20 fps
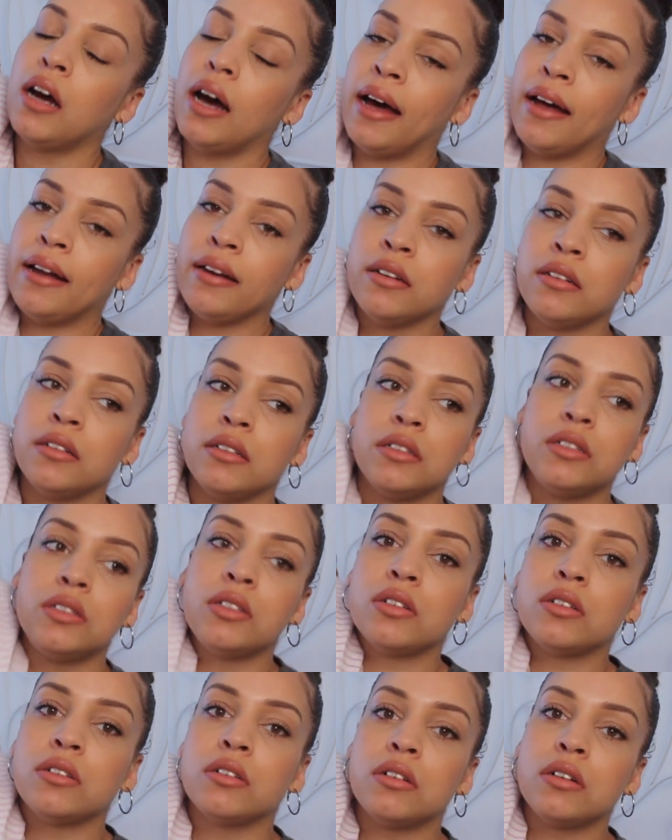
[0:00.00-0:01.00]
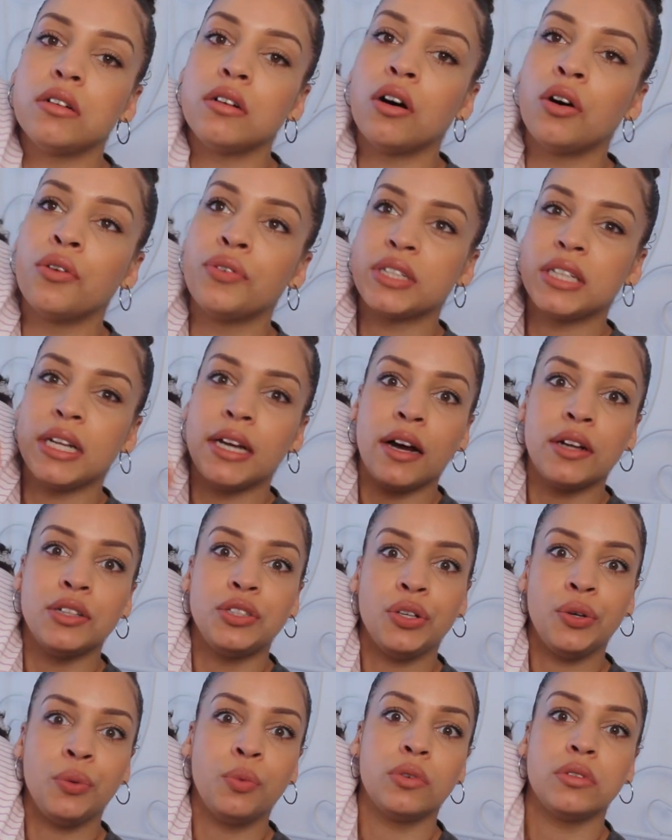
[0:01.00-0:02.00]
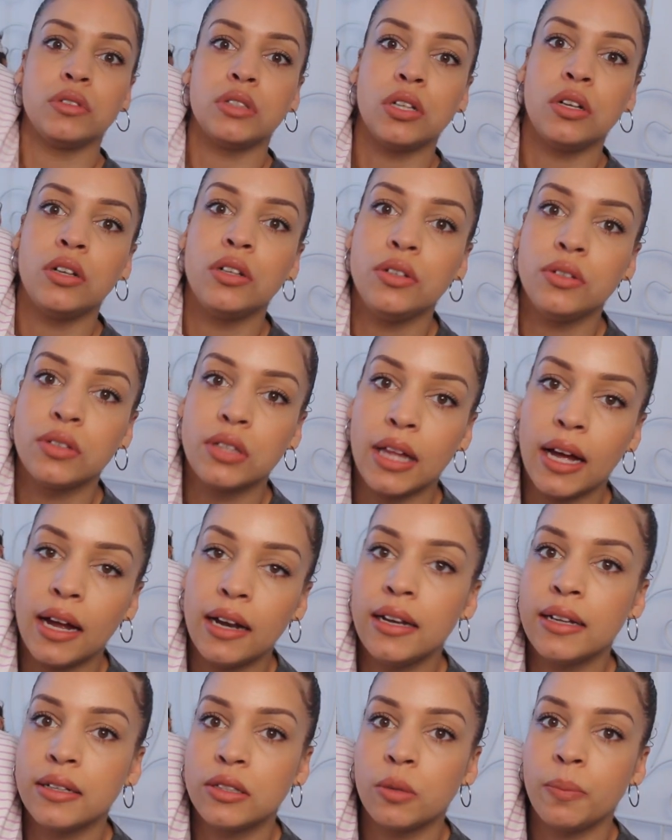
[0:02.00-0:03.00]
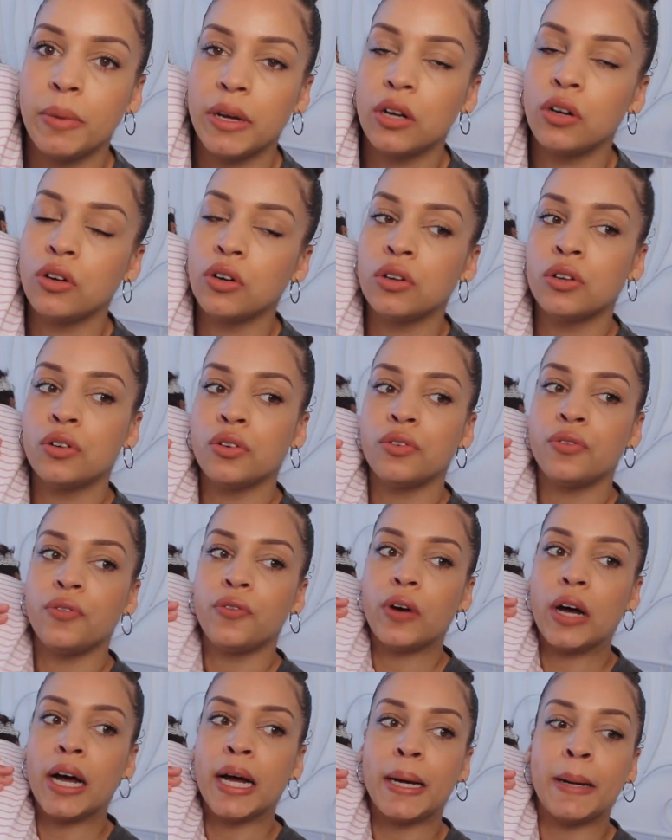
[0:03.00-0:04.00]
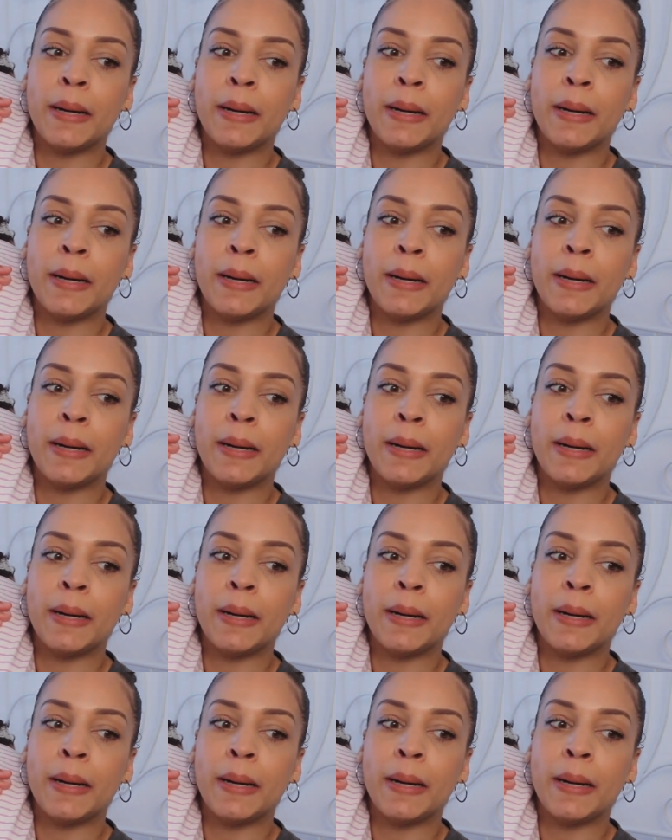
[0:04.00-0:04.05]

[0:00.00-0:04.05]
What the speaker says: and obviously I do want to lose that little bit of